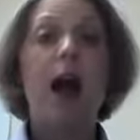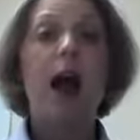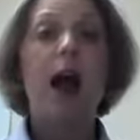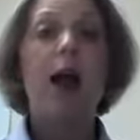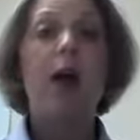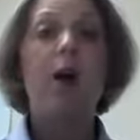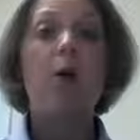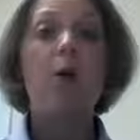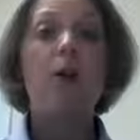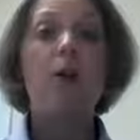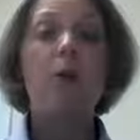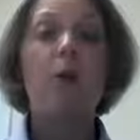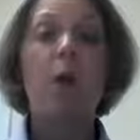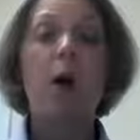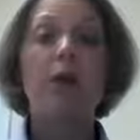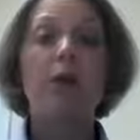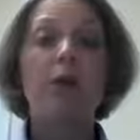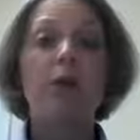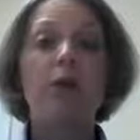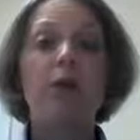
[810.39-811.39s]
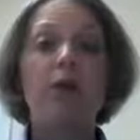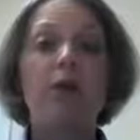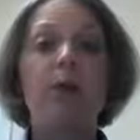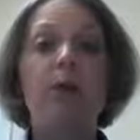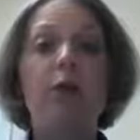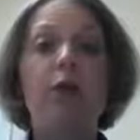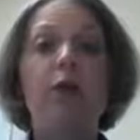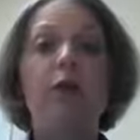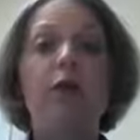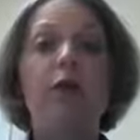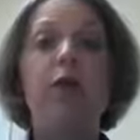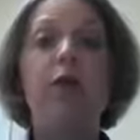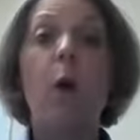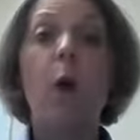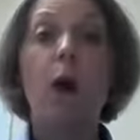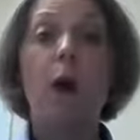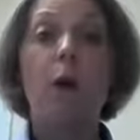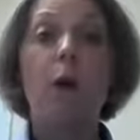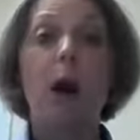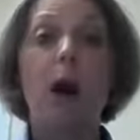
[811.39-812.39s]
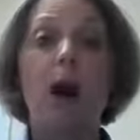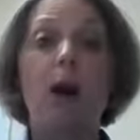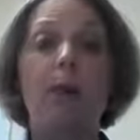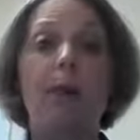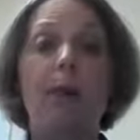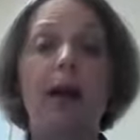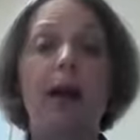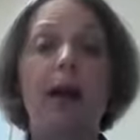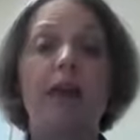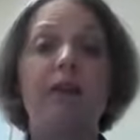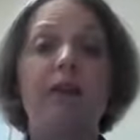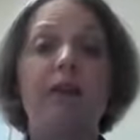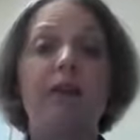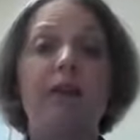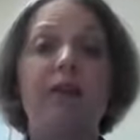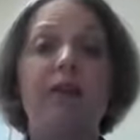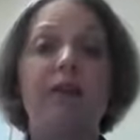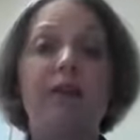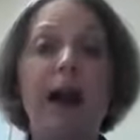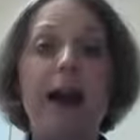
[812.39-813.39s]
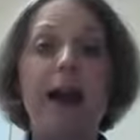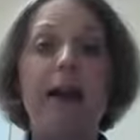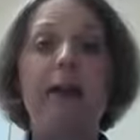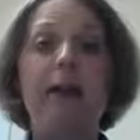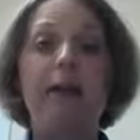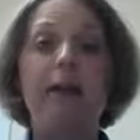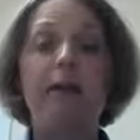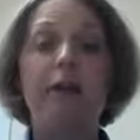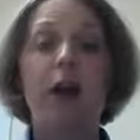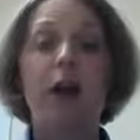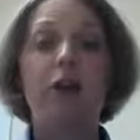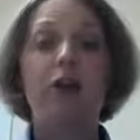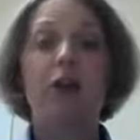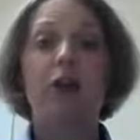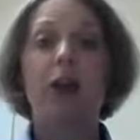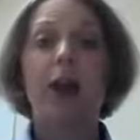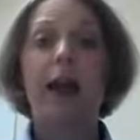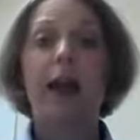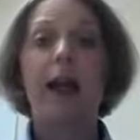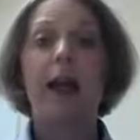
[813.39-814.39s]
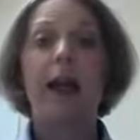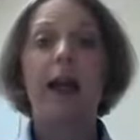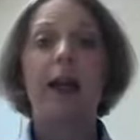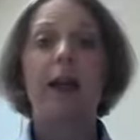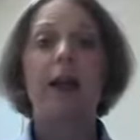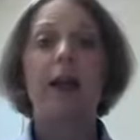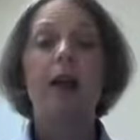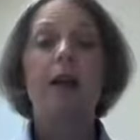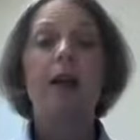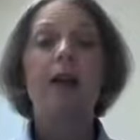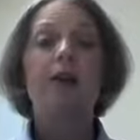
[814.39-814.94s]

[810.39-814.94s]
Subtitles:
I always want them to move forward, because it's very frustrating